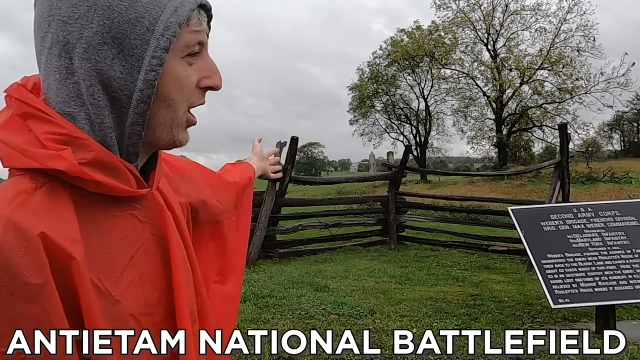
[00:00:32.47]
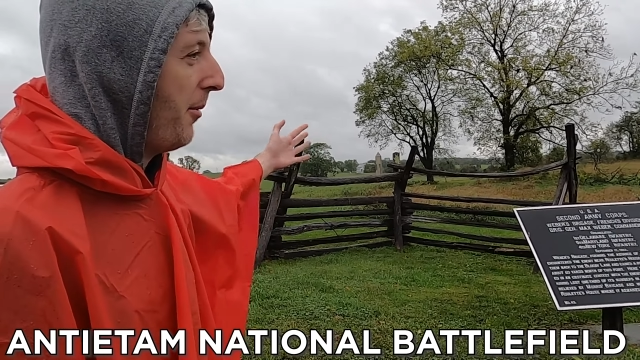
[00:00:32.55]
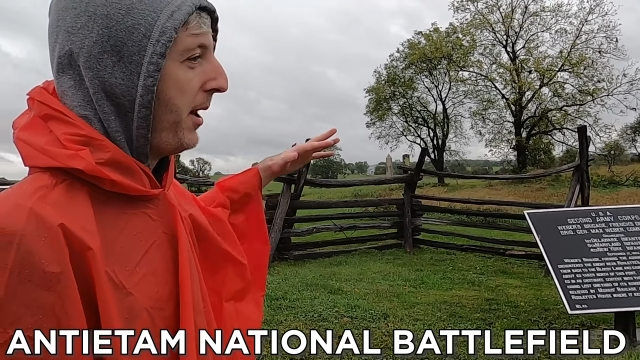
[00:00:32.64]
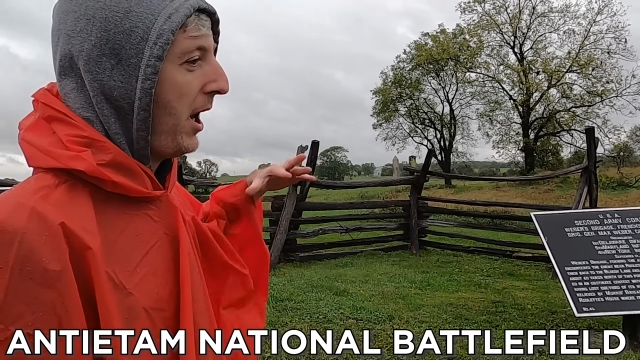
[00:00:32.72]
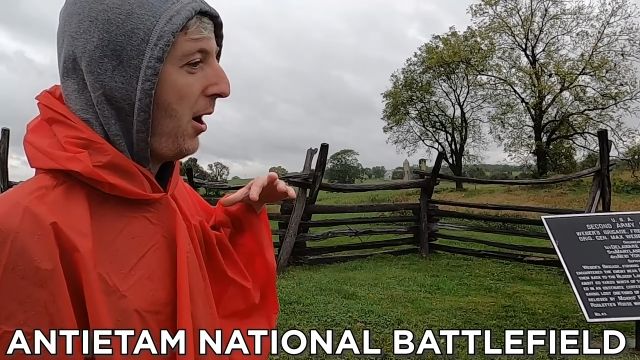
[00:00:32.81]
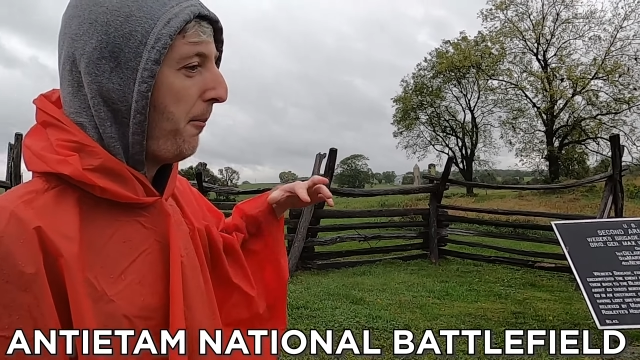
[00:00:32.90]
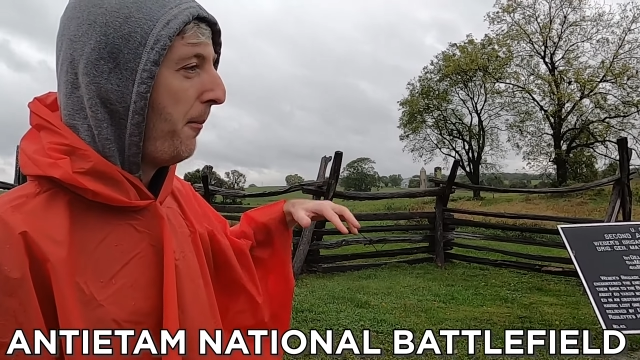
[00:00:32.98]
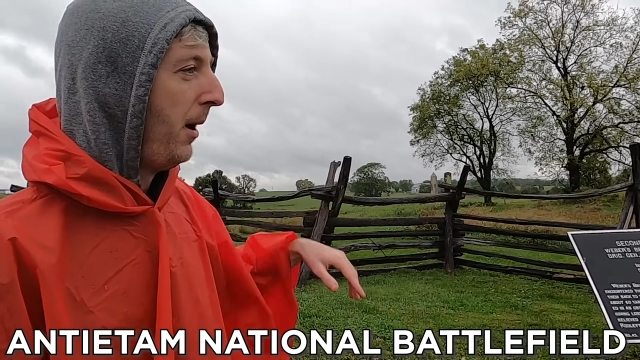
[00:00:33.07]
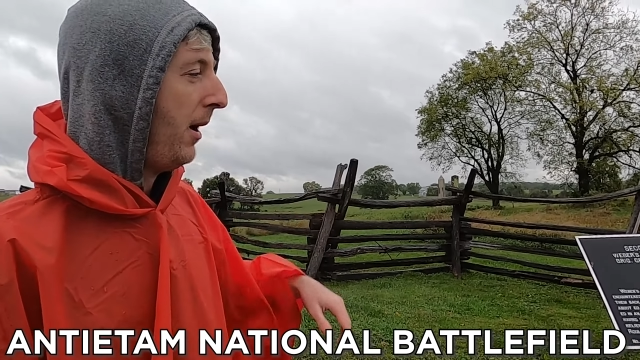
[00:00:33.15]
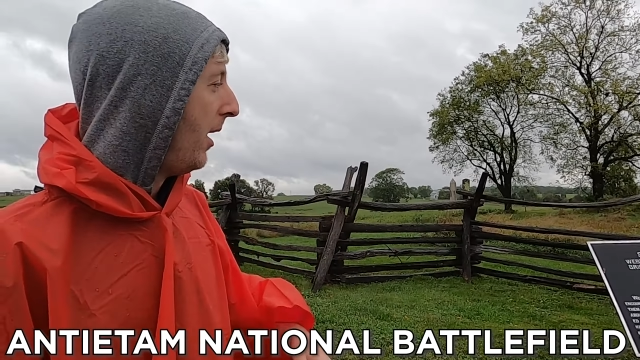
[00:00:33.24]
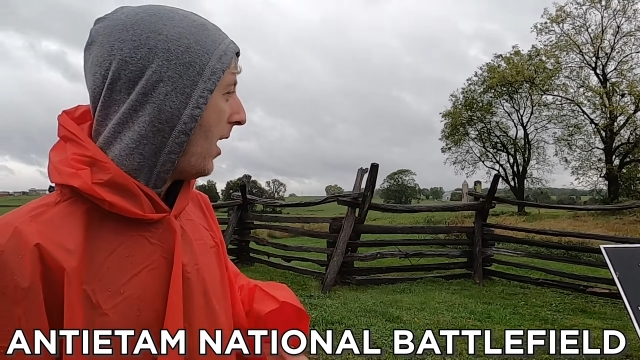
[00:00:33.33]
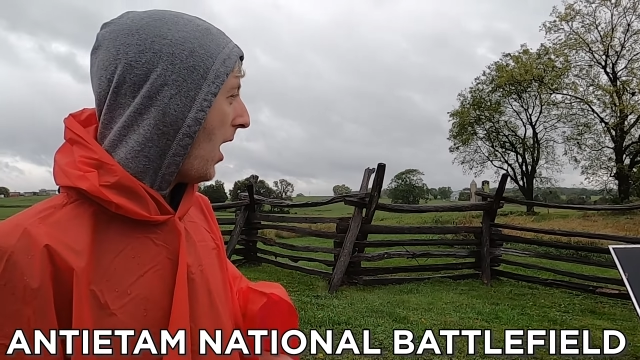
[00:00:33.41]
coming up.
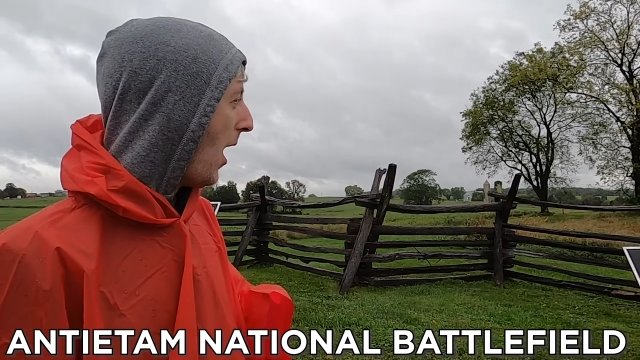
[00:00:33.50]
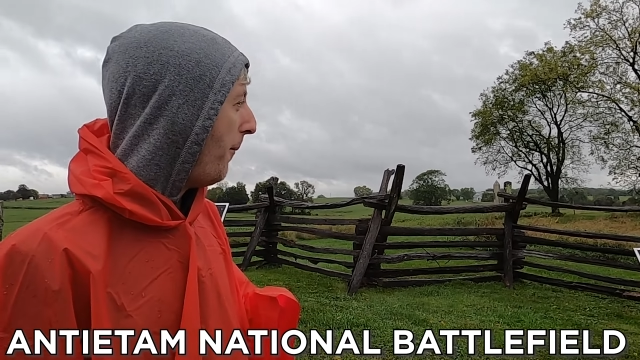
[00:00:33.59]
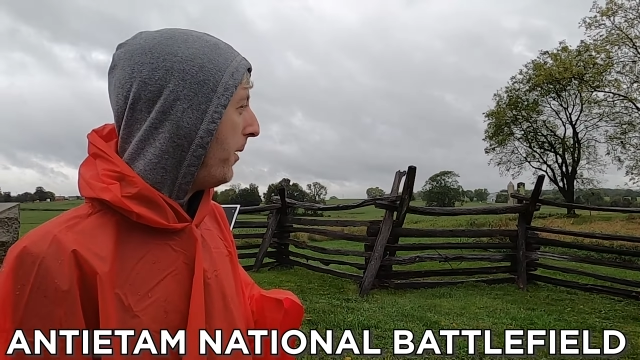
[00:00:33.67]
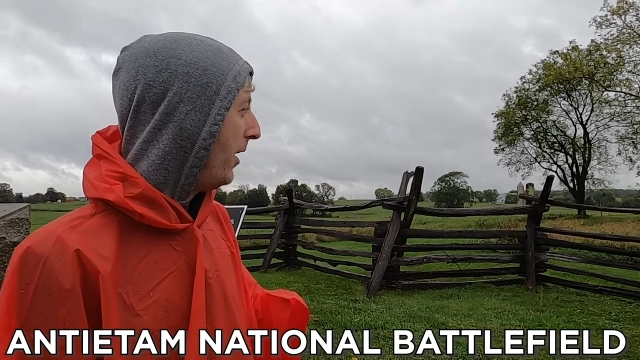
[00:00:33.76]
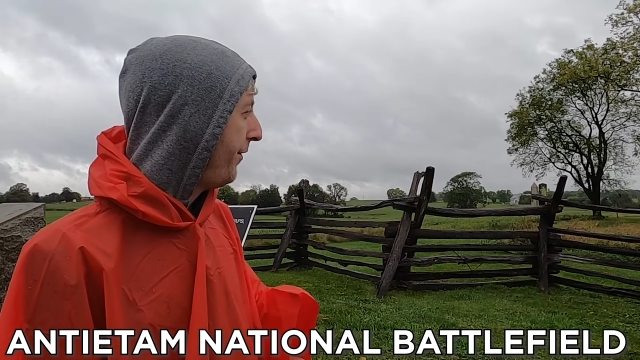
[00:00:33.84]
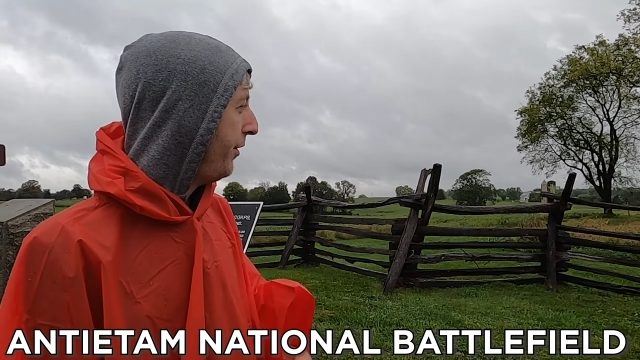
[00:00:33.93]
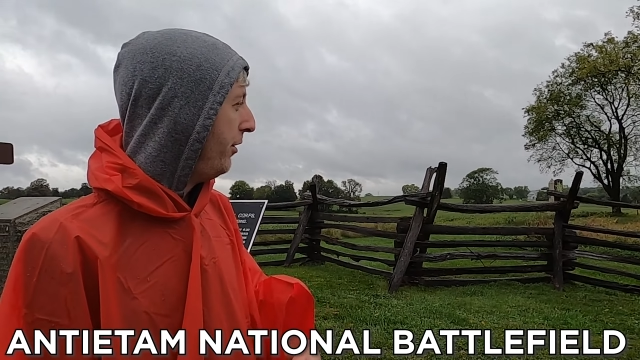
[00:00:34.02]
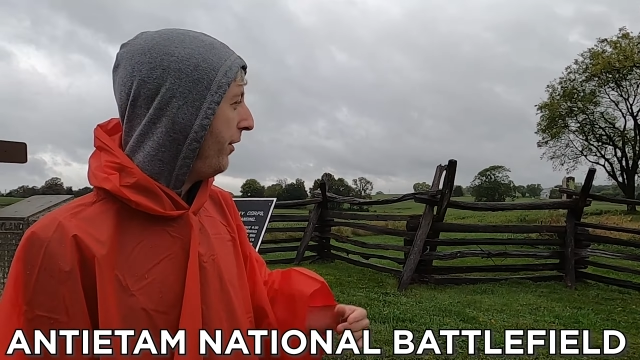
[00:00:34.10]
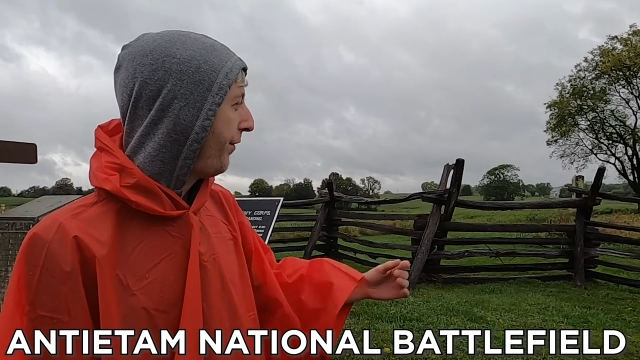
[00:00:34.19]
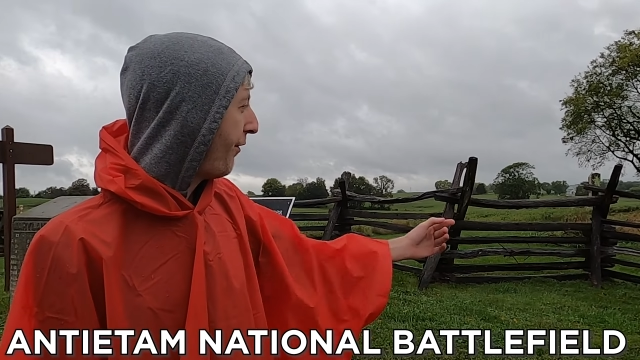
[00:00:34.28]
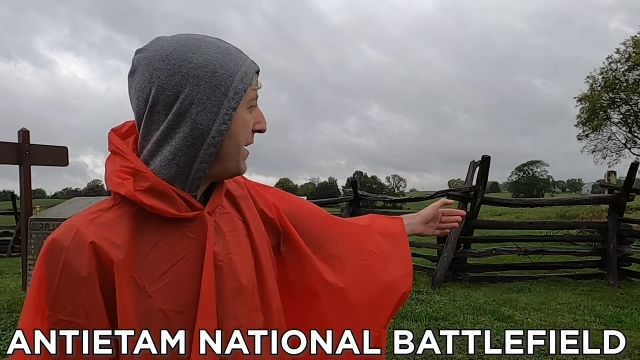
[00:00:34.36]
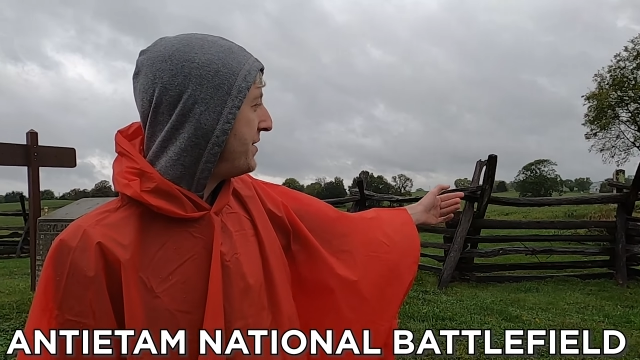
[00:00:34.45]
As soon
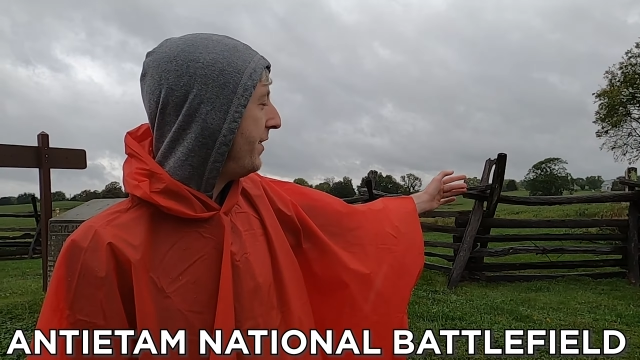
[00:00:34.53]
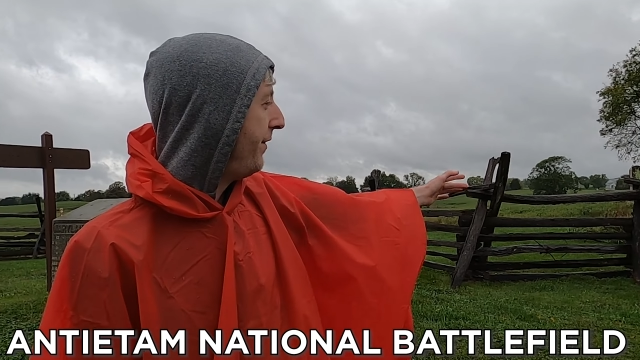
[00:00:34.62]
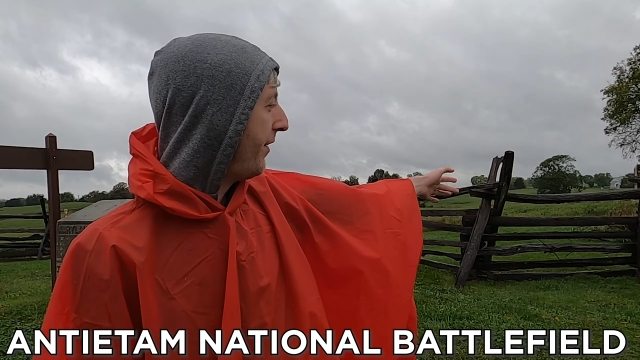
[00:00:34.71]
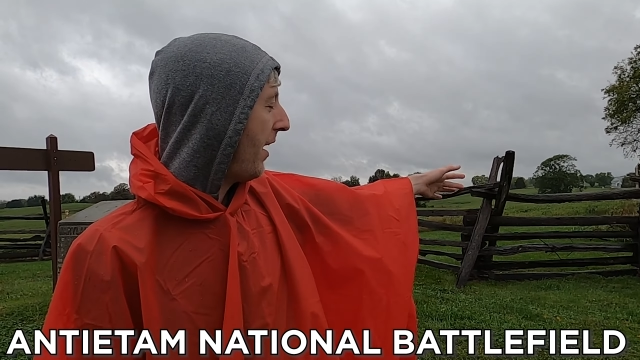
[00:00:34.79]
as French's